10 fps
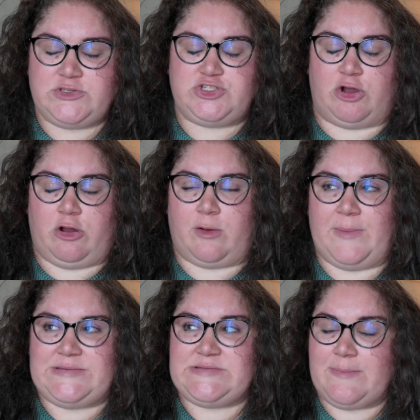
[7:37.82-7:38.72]
the charm.
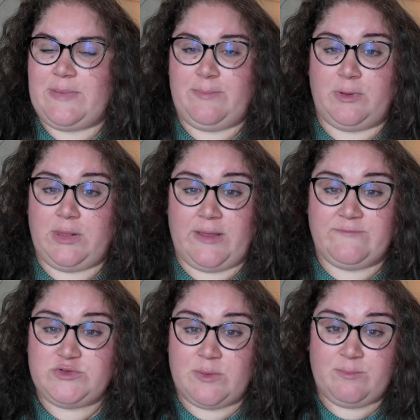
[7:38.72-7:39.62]
And some people love
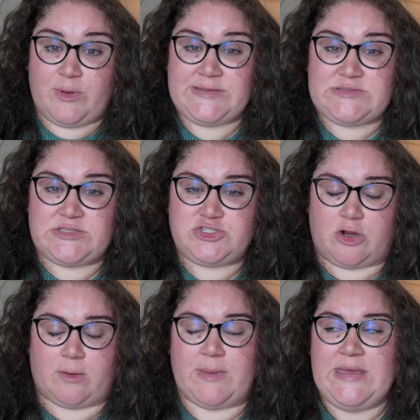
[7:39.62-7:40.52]
to embrace the
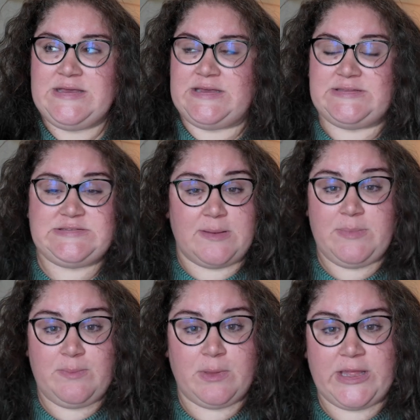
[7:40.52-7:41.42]
charm. And some
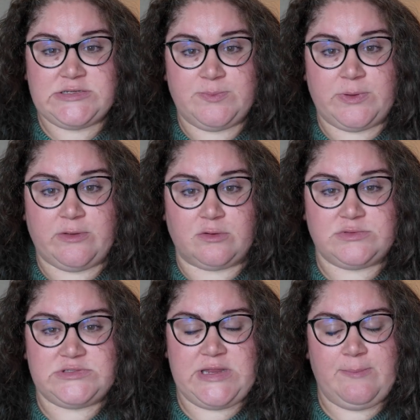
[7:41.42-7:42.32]
people like to put their own
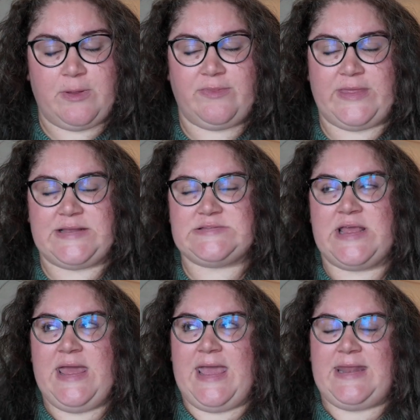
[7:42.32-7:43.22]
stamp on things.
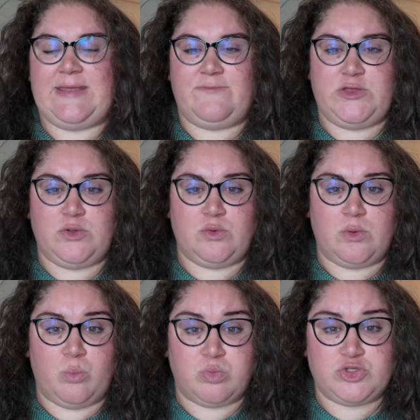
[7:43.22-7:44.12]
And if
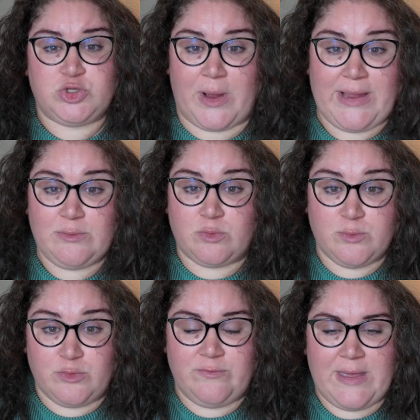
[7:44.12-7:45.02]
you try and
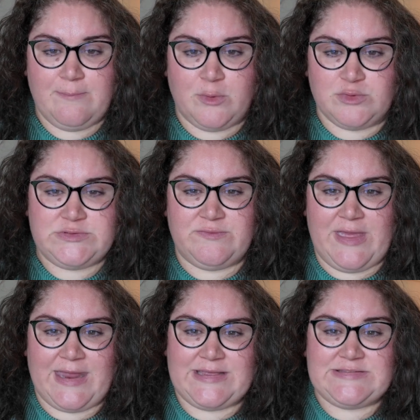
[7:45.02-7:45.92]
remove that, most of
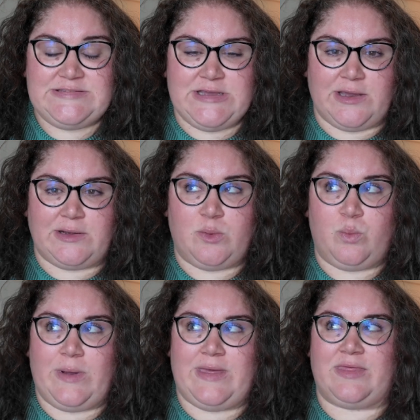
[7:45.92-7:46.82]
that is done
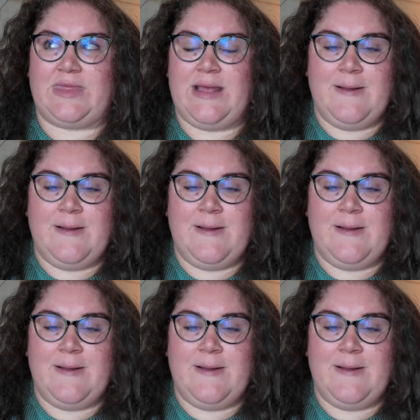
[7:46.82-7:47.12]
with